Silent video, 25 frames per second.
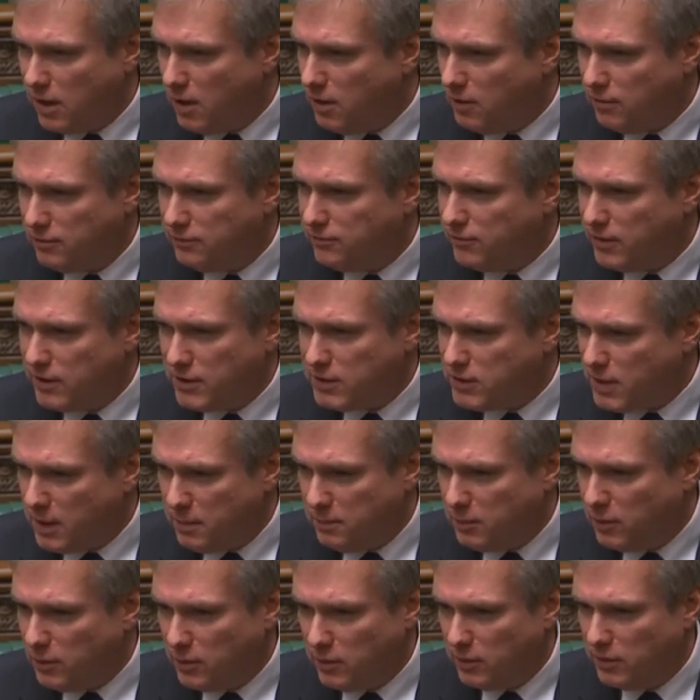of, for
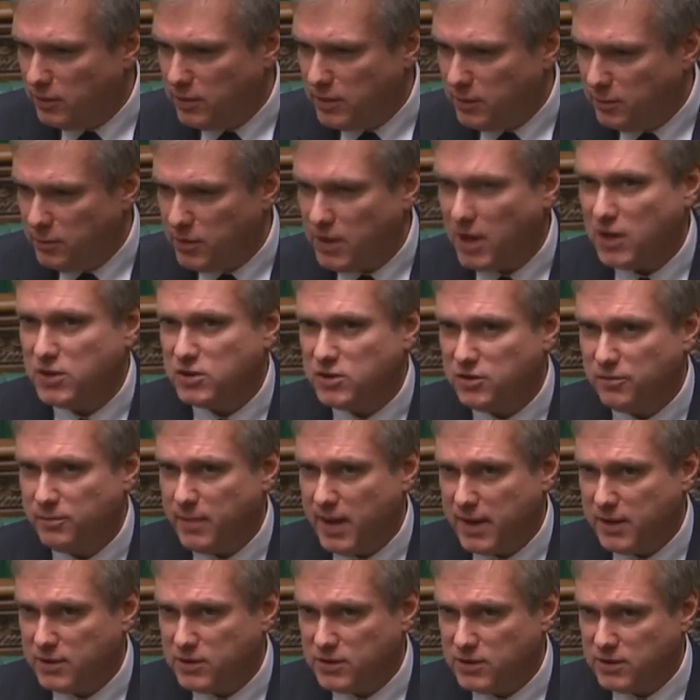example, the production of
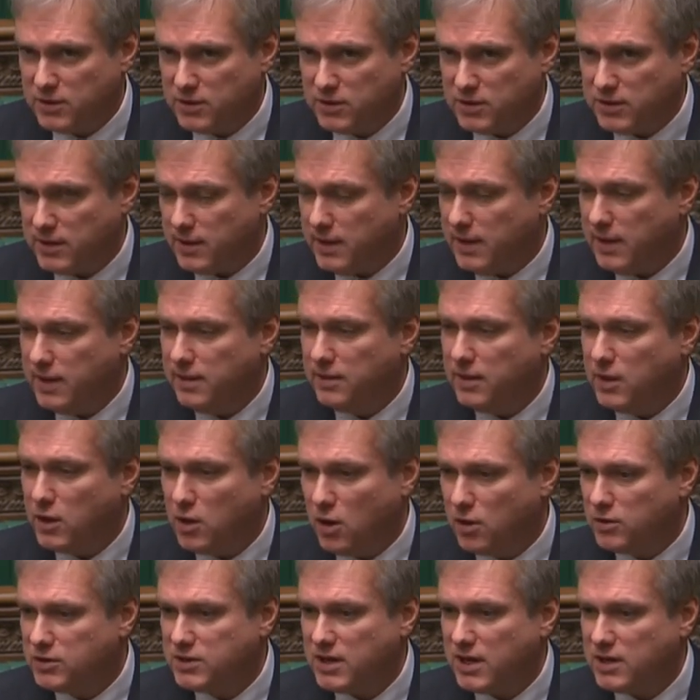medicines. In the
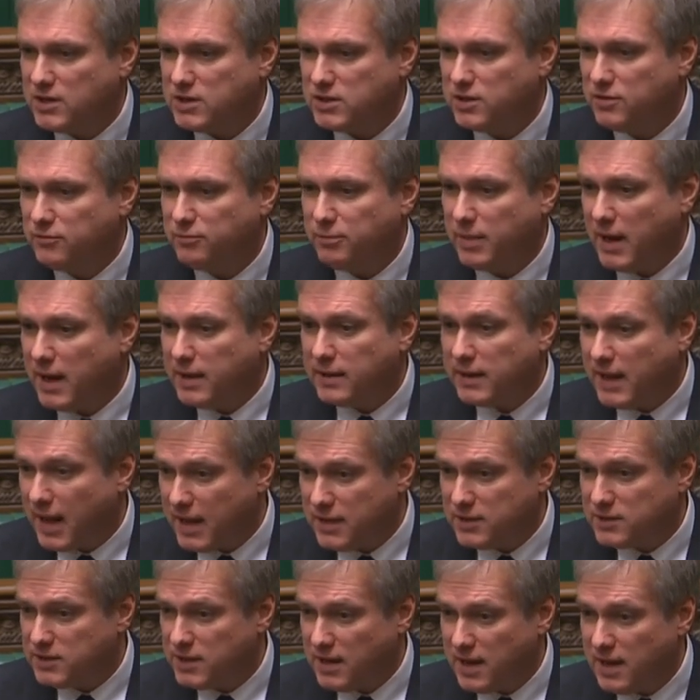context of blood
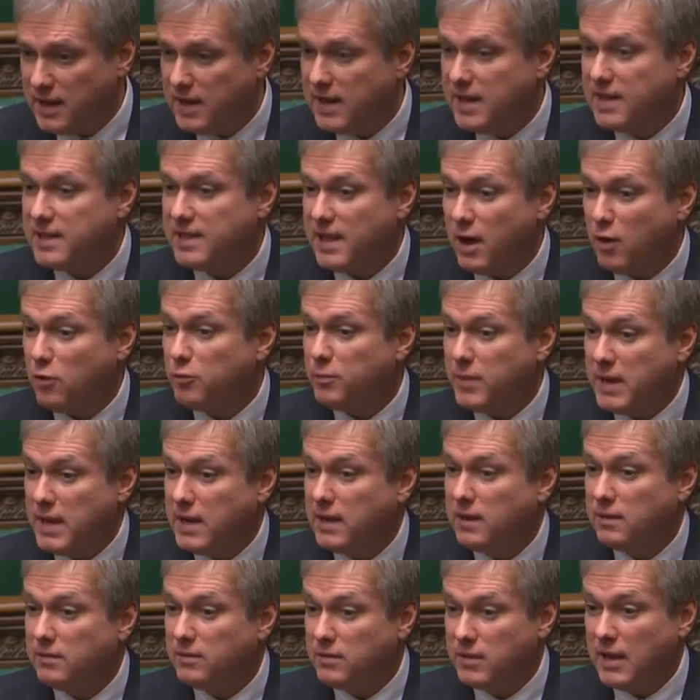cancer, that would mean
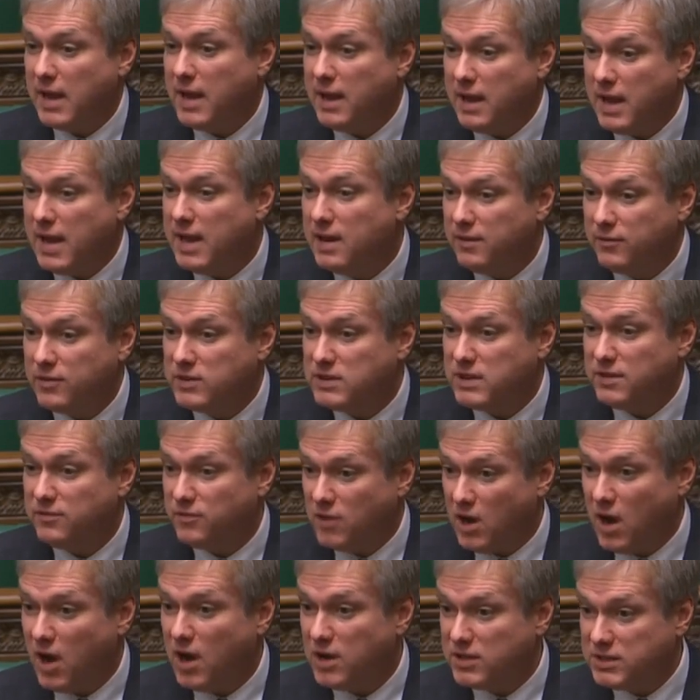innovative
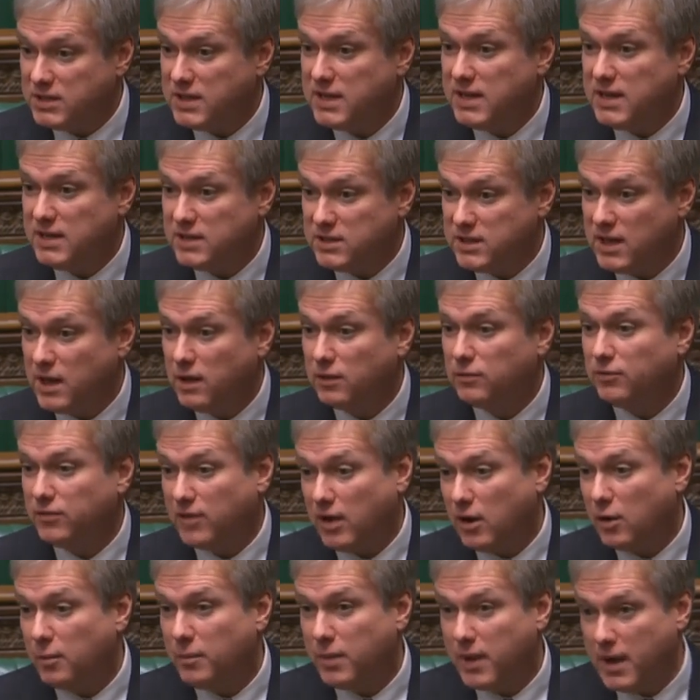CAR T cell
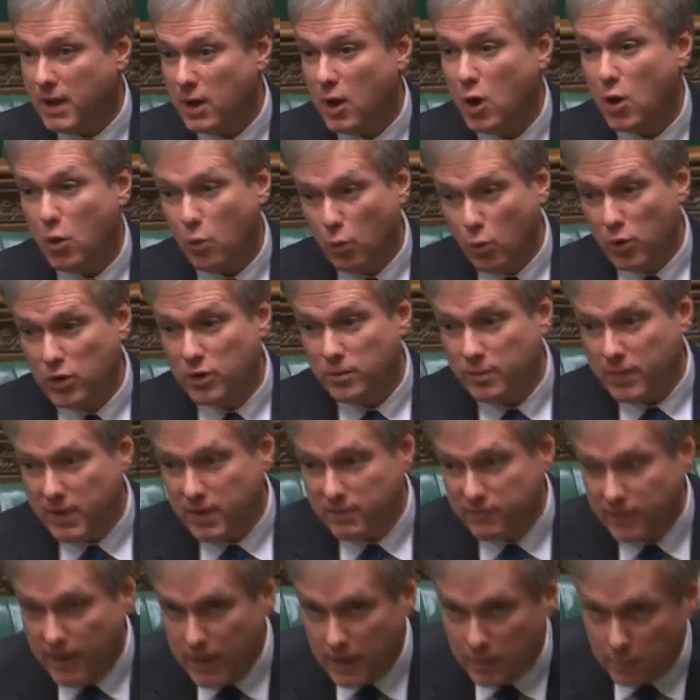therapy wouldn't be
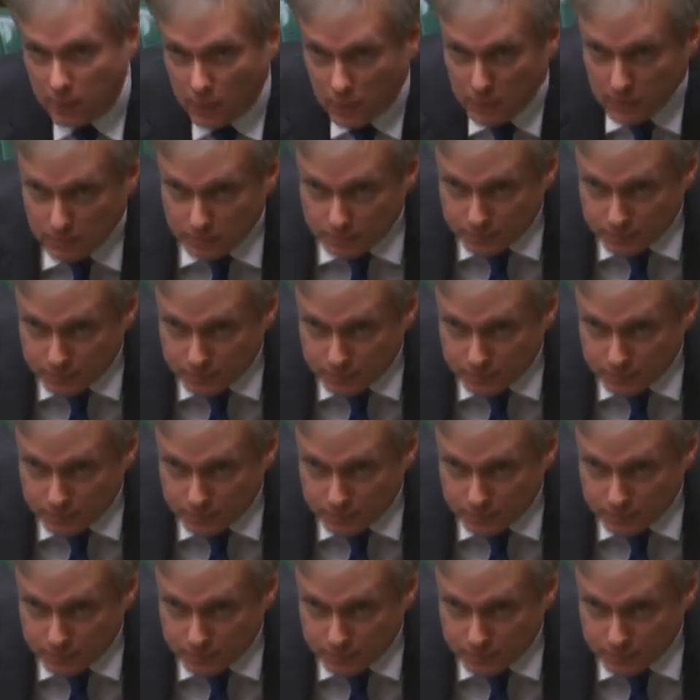available.